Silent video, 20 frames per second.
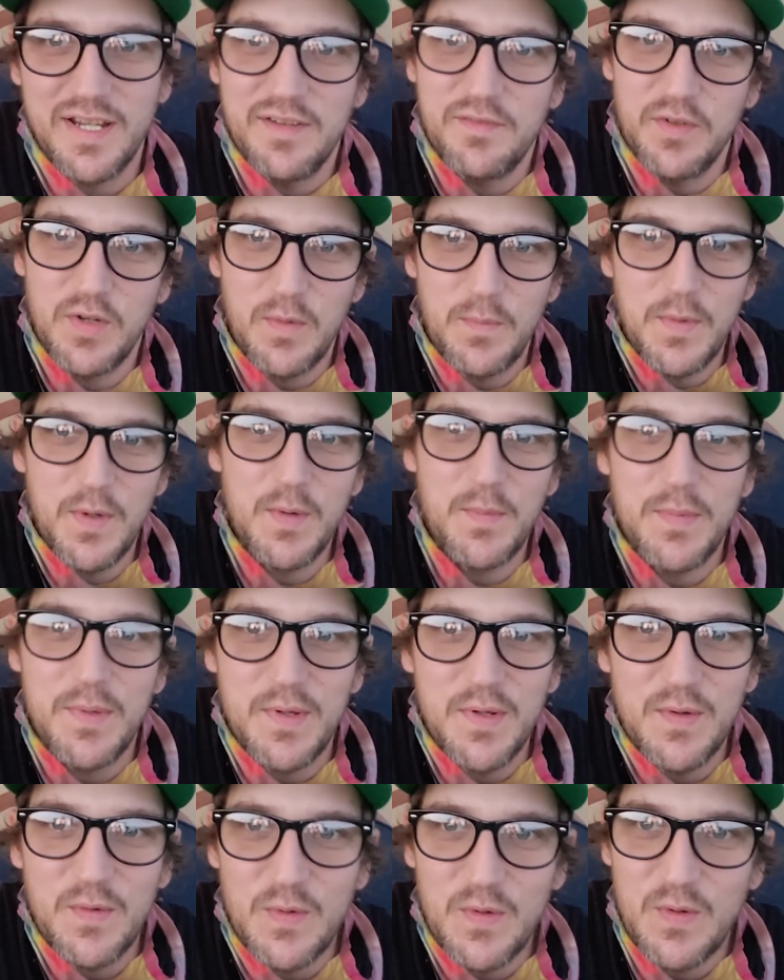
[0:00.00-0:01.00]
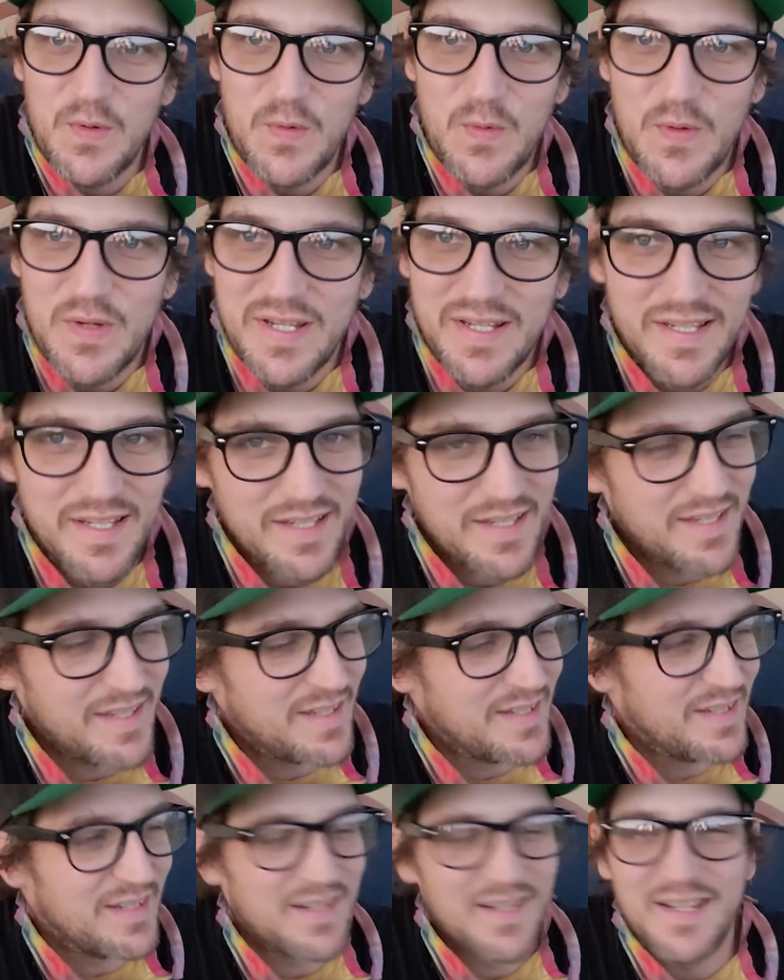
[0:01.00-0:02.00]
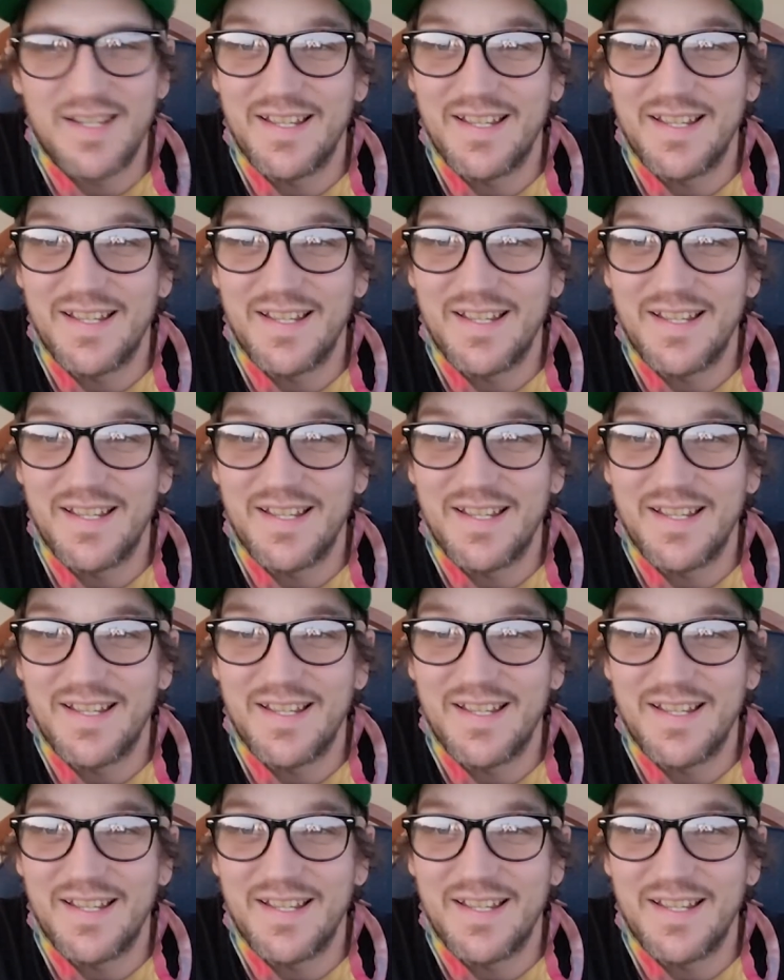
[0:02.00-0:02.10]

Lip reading: have coming up here real quick, and